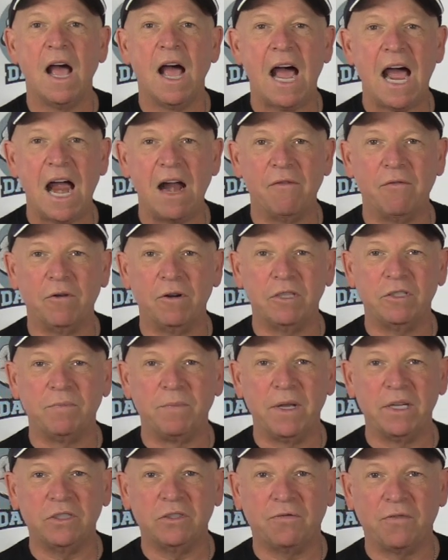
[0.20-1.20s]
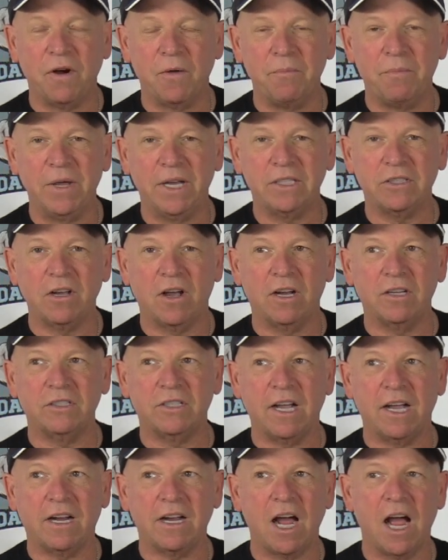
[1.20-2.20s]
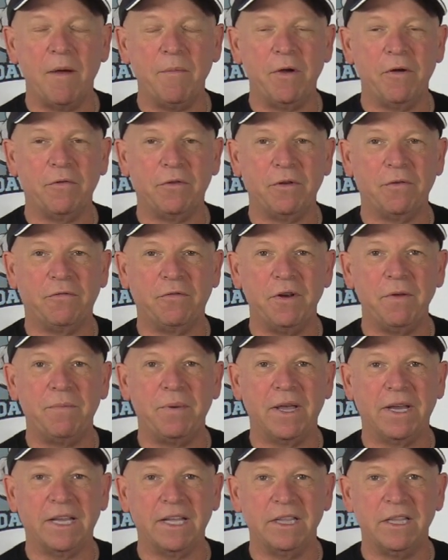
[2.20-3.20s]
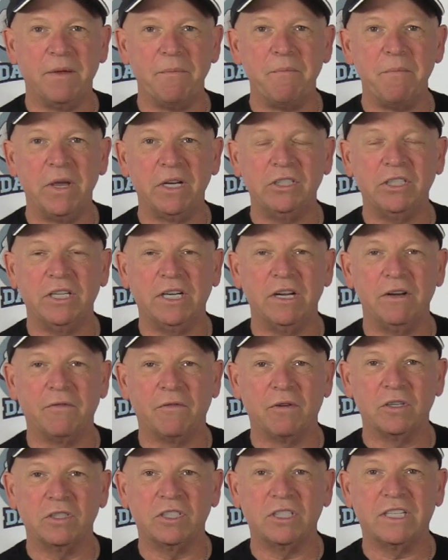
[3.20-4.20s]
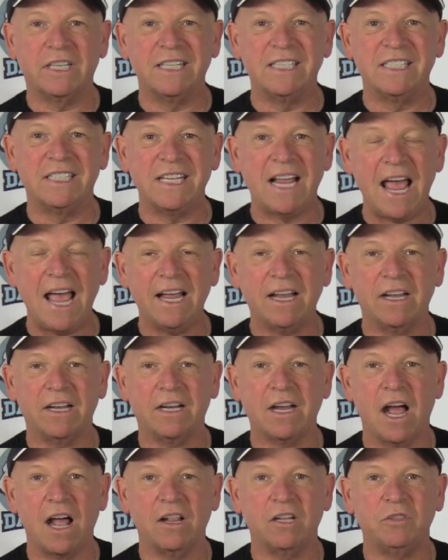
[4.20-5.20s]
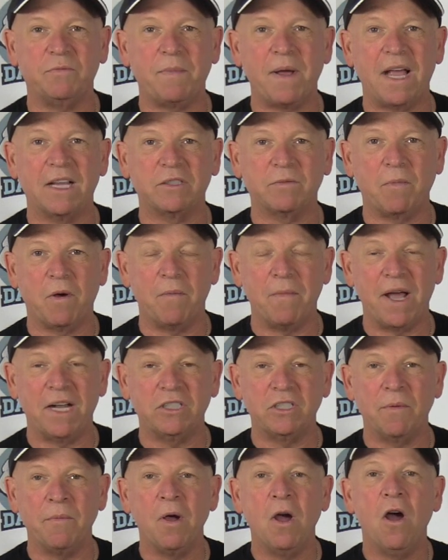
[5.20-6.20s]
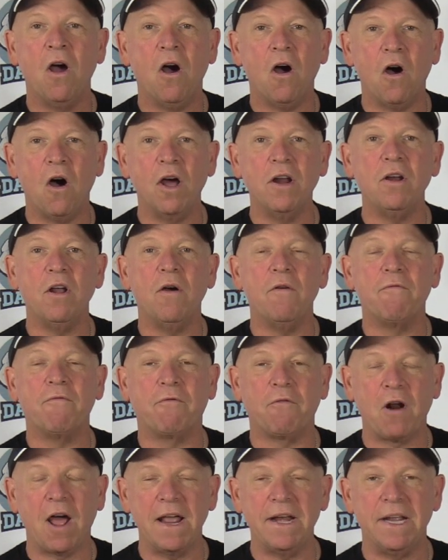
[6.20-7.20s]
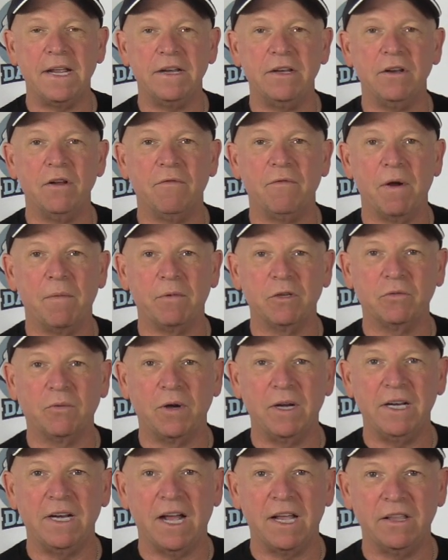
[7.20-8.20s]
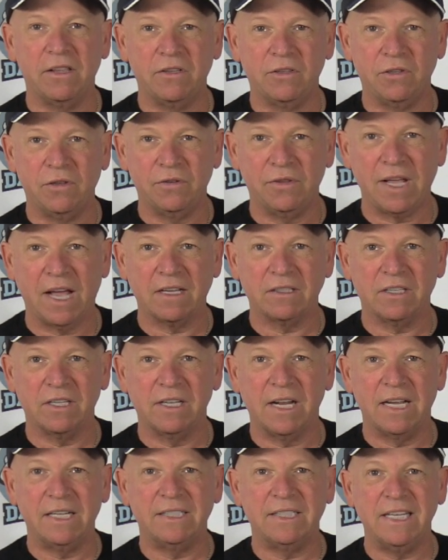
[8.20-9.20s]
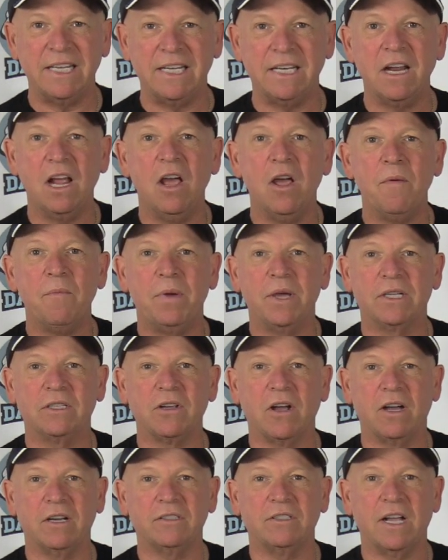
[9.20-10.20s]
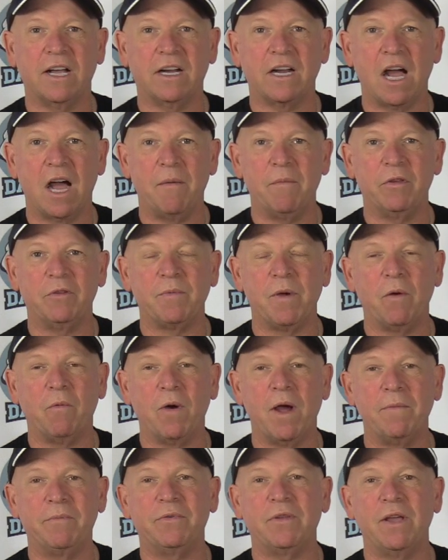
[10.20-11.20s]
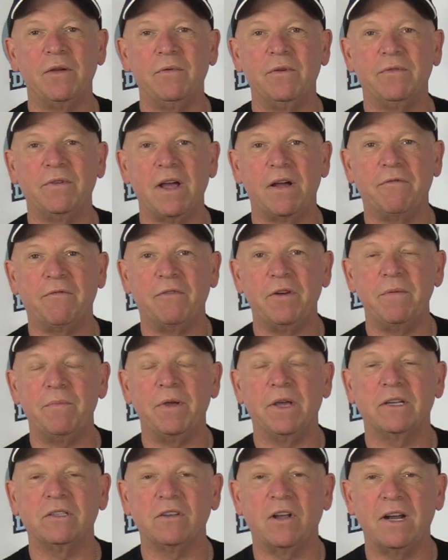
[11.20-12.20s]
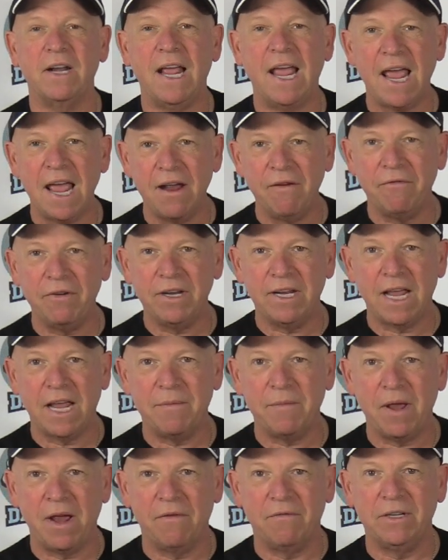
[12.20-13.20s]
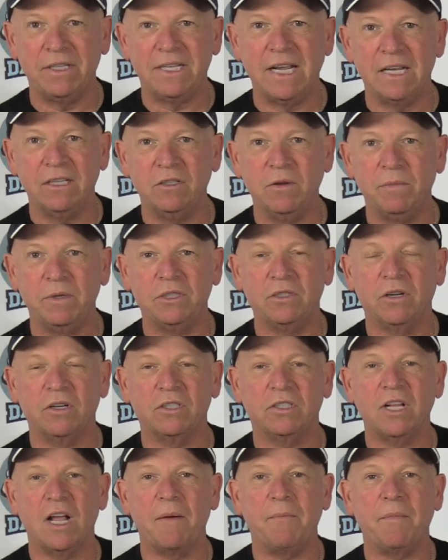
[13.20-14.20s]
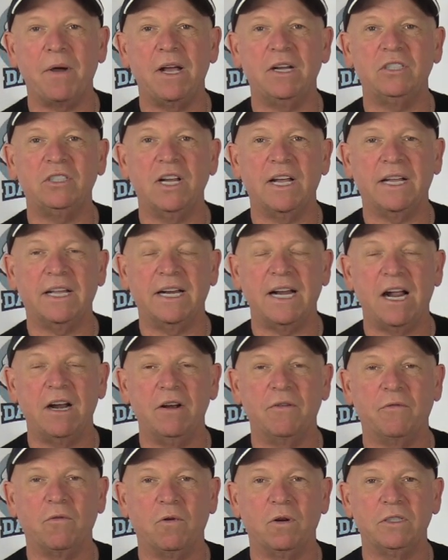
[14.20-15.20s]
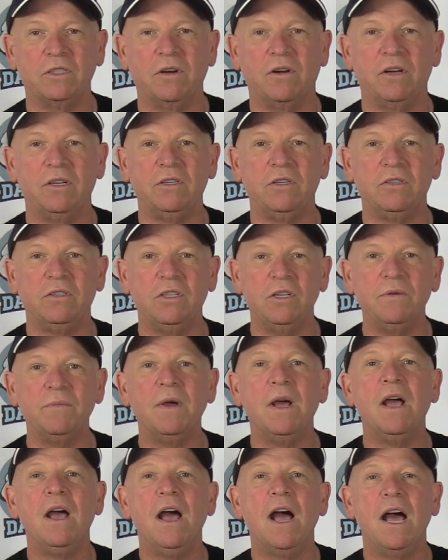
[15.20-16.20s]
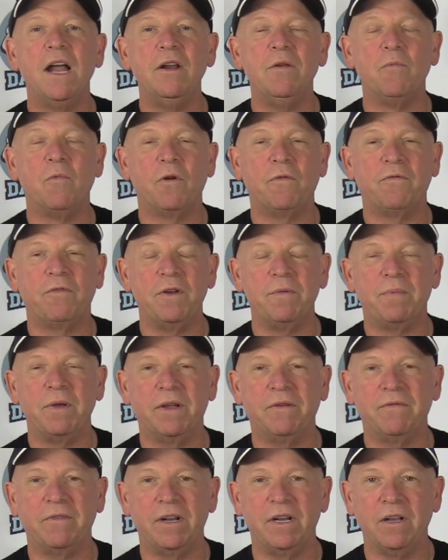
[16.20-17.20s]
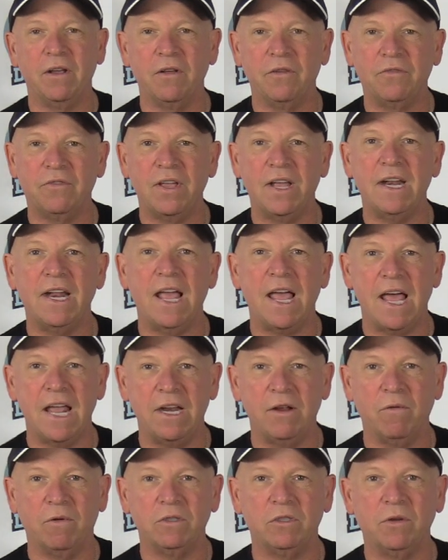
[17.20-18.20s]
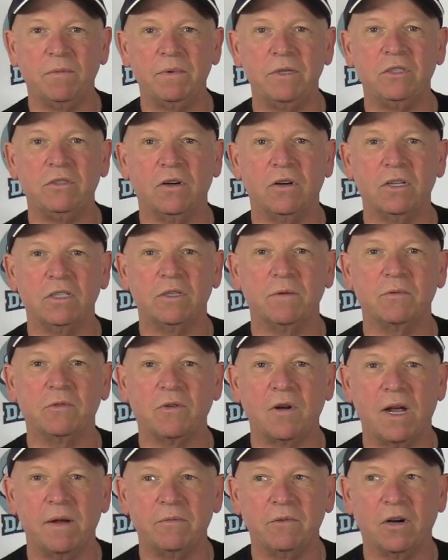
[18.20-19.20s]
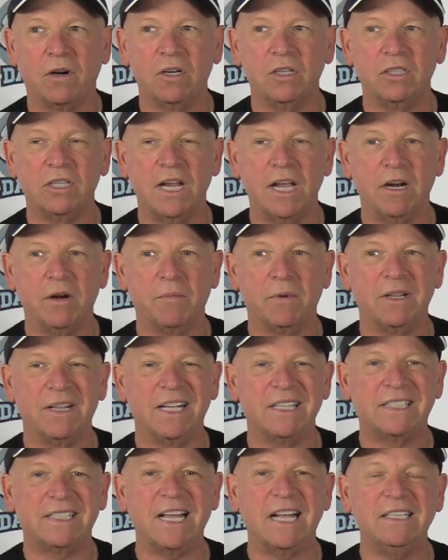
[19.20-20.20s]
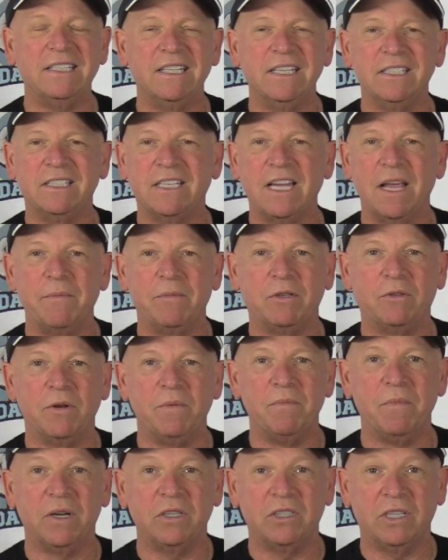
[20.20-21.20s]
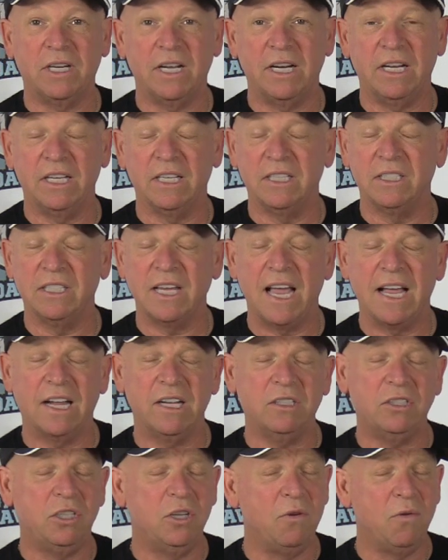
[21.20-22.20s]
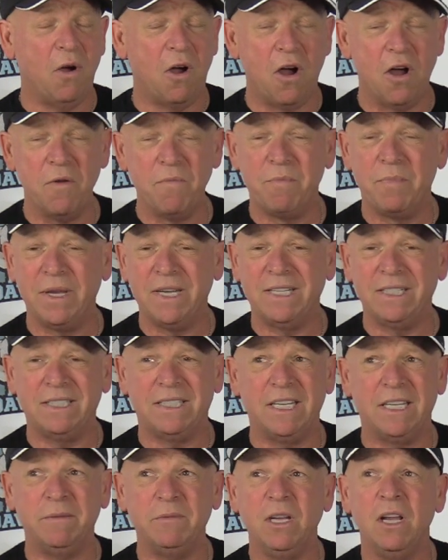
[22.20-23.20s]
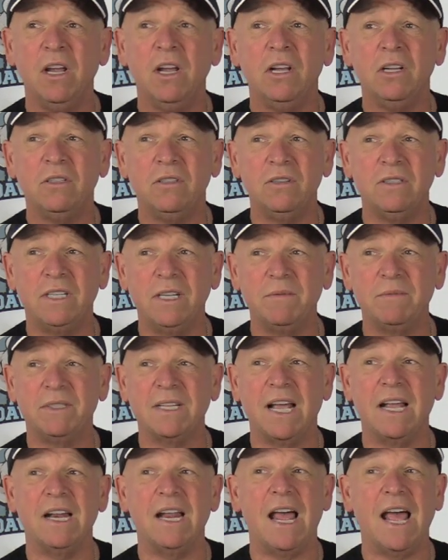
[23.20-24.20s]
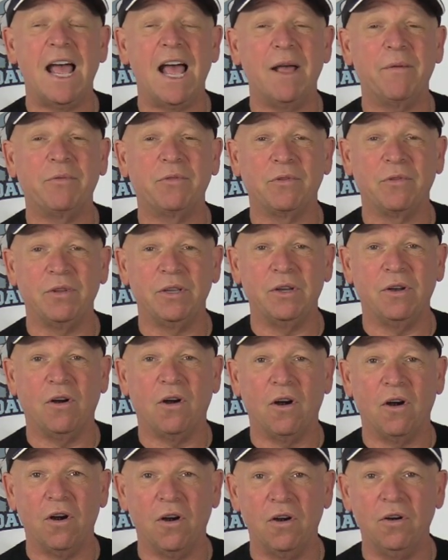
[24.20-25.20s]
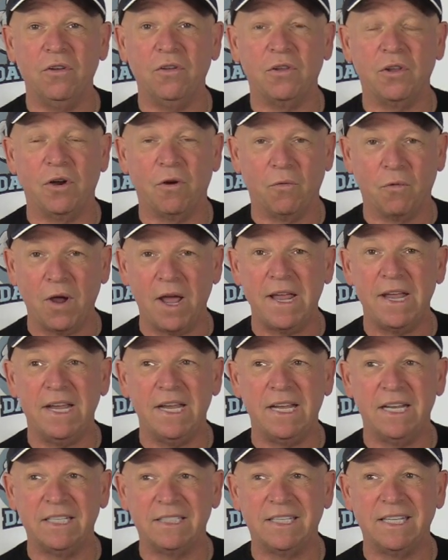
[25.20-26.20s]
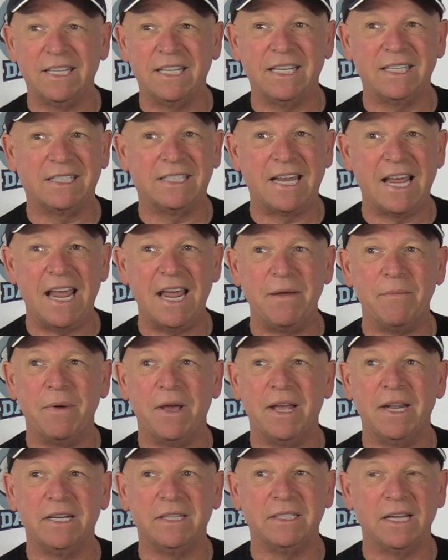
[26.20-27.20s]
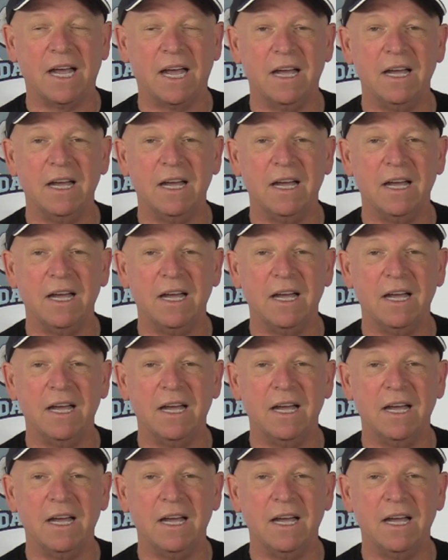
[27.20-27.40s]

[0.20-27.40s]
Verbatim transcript: Hi everyone, it's Mitch from PickDawgz.com here with your free pick in the Michigan versus Gonzaga college basketball matchup on Friday, November 29th, 2019. PickDawgz.com is my website. We've got free picks on every game every day, so be sure to stop by and check it out. And of course, here on YouTube, I do more free pick videos than anyone, so be sure to subscribe to our channel. But let's get to this game between Michigan and Gonzaga, two unbeaten teams, two teams that absolutely earned their way into this game, and